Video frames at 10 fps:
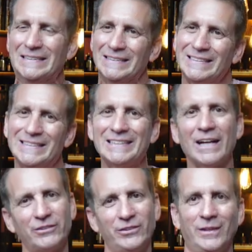
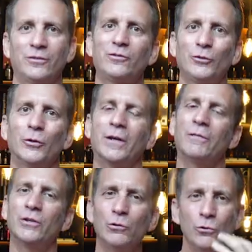sexiness to it.
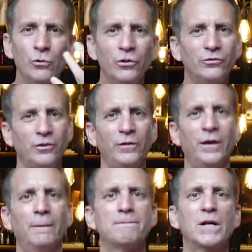And the oud is in
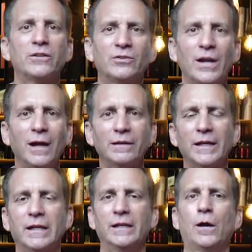there, but it's not
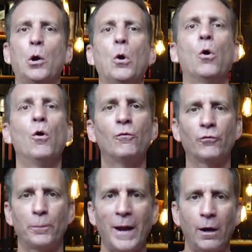like an
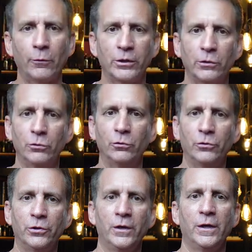overpowering
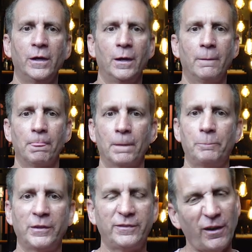oud.
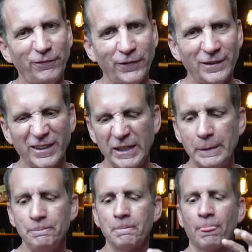But
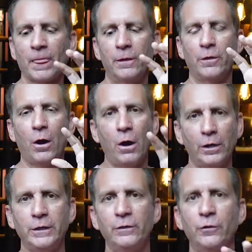definitely the
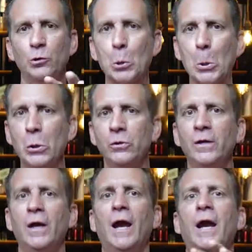honey, the oud,
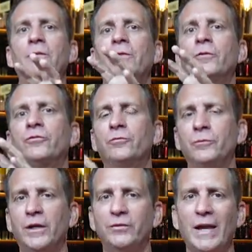and then there's some
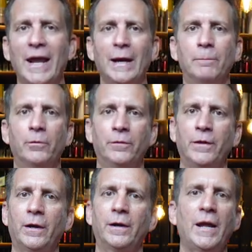nice amber in
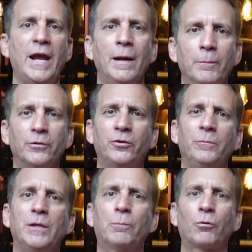there. And amber to
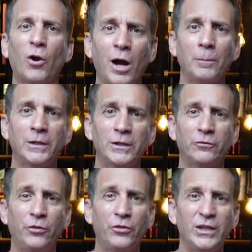me probably
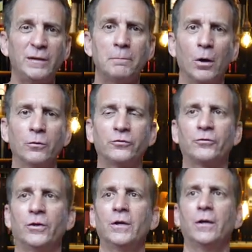is the
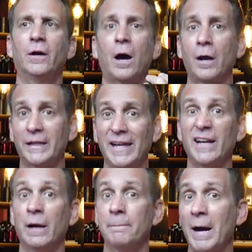most,
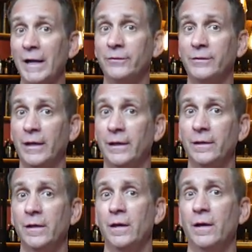again, on my skin,